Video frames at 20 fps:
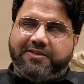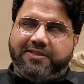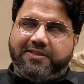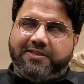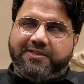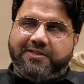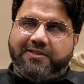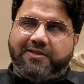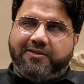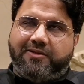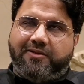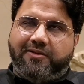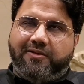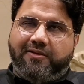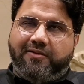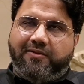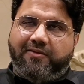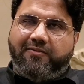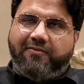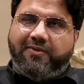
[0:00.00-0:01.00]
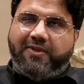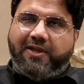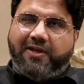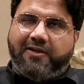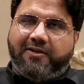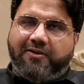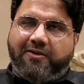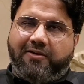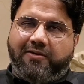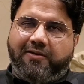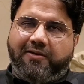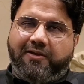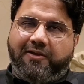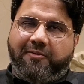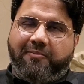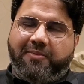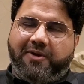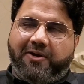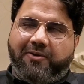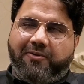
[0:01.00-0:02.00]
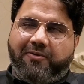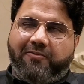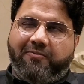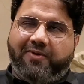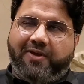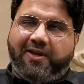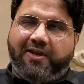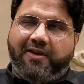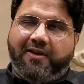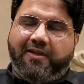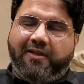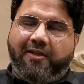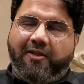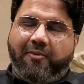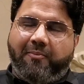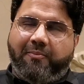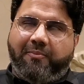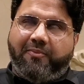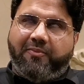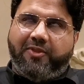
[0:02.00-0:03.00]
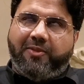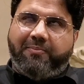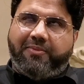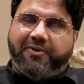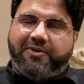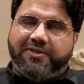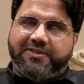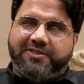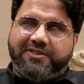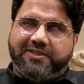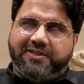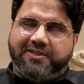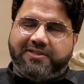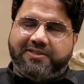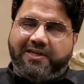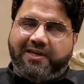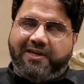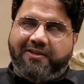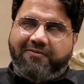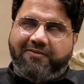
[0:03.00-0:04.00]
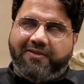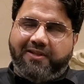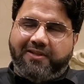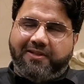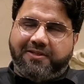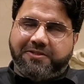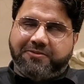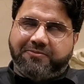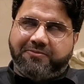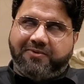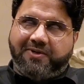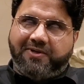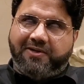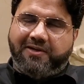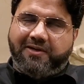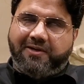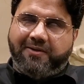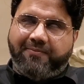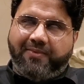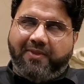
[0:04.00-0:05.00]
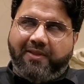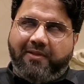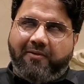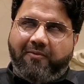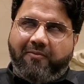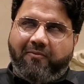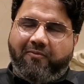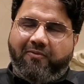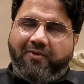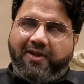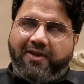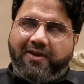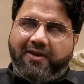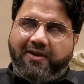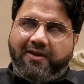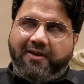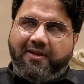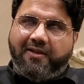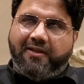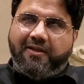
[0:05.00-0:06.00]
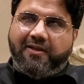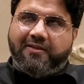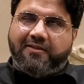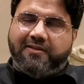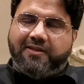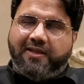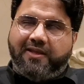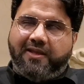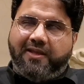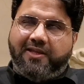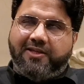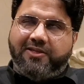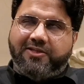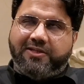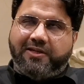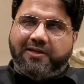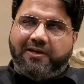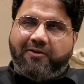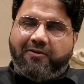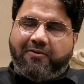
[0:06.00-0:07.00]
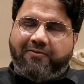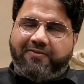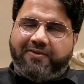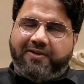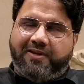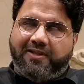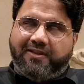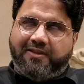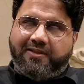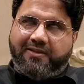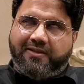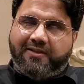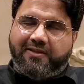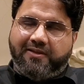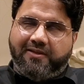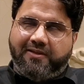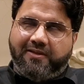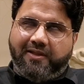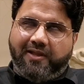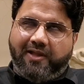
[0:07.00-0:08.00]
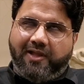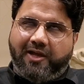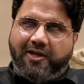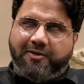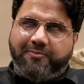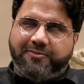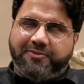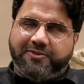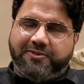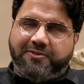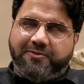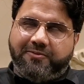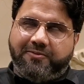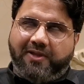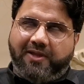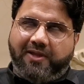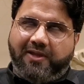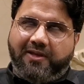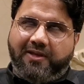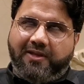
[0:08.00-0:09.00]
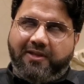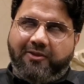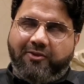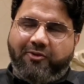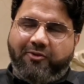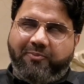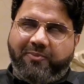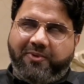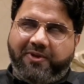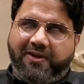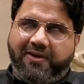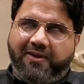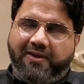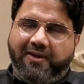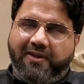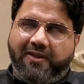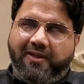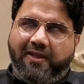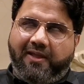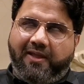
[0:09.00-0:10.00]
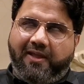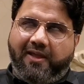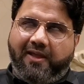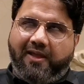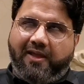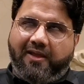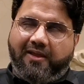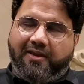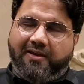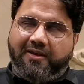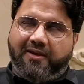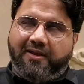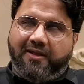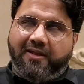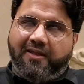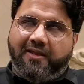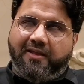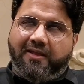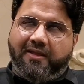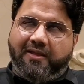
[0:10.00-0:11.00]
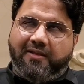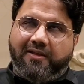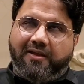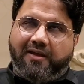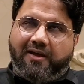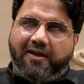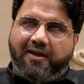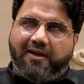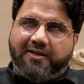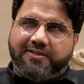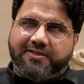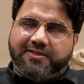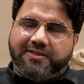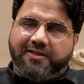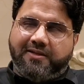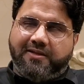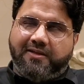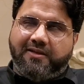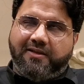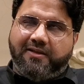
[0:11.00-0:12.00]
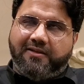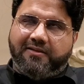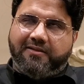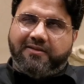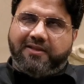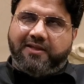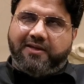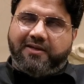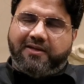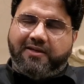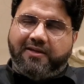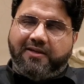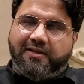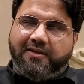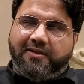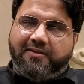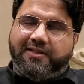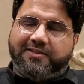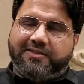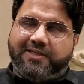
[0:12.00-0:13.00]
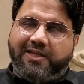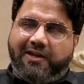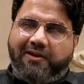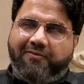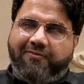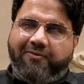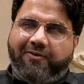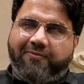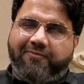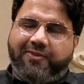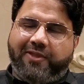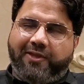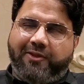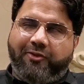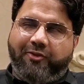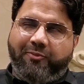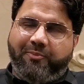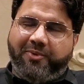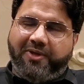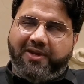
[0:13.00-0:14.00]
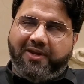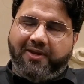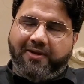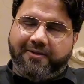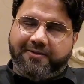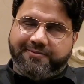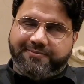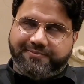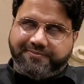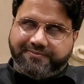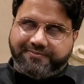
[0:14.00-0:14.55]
is, we are talking about when the person is leaving this world, when the angel of death comes to any human and asks that the self of the human,